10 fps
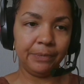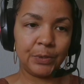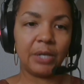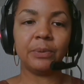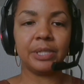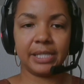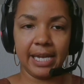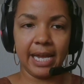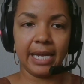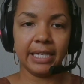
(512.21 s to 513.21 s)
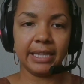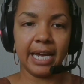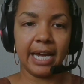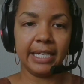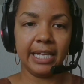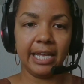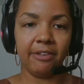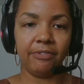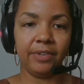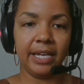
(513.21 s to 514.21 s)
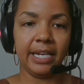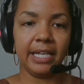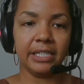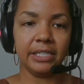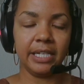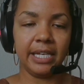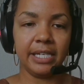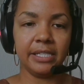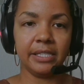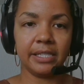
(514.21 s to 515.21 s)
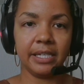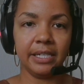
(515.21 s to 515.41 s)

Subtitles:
So I will say that if it is